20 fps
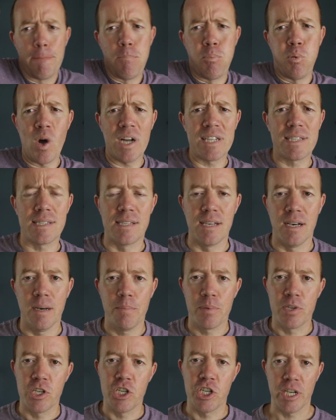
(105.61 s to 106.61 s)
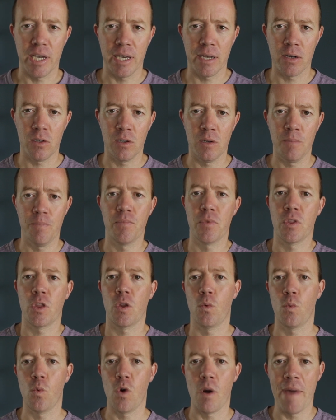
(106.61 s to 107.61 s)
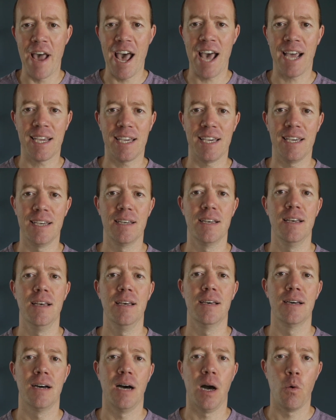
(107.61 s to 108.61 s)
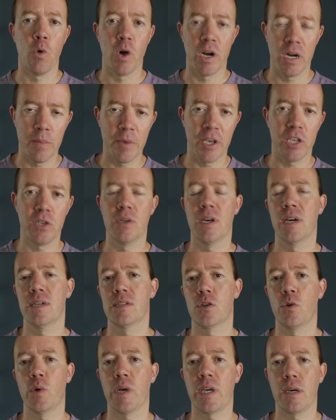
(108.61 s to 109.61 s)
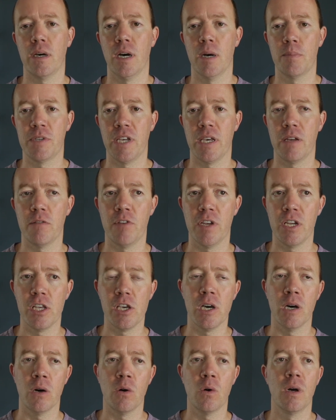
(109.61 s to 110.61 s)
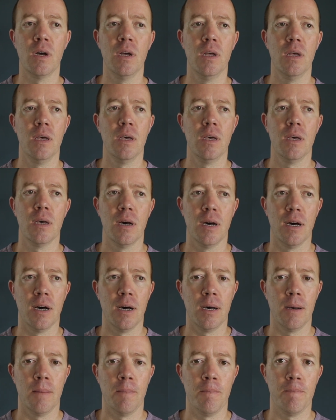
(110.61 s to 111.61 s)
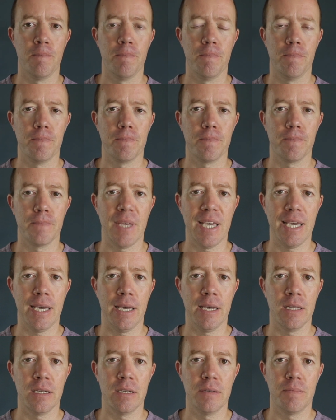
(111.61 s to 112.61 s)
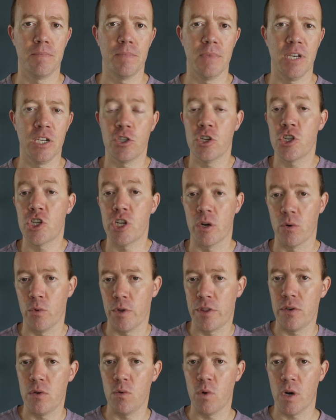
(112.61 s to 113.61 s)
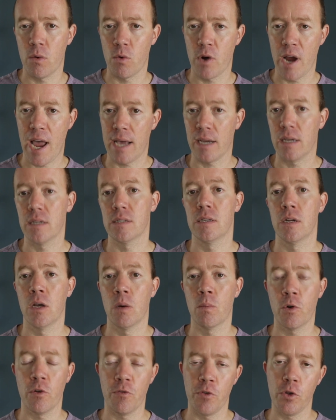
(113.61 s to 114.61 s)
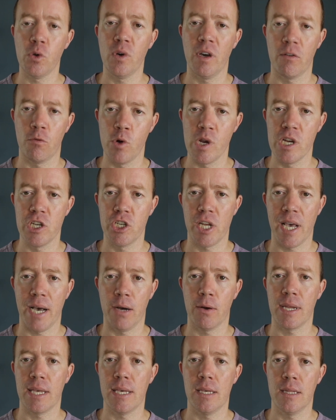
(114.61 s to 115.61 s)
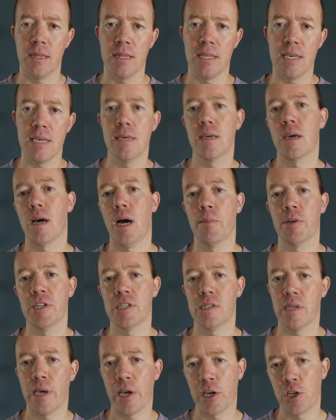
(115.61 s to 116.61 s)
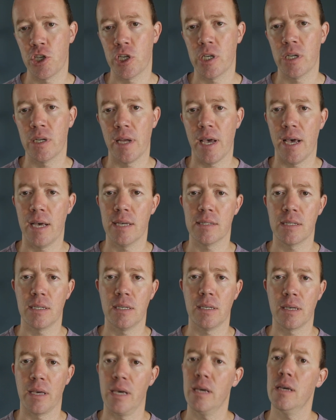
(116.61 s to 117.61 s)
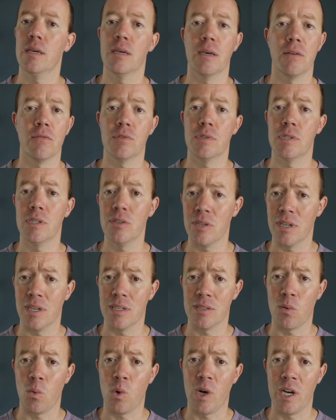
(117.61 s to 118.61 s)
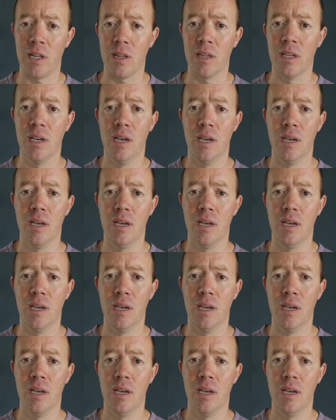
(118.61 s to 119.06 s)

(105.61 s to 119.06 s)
What's up, channel? We're back. I wanted to make you guys a quick update video and just share with you where we're at, because a number of you have reached out in the comment section asking, hey, I haven't seen you guys in a while.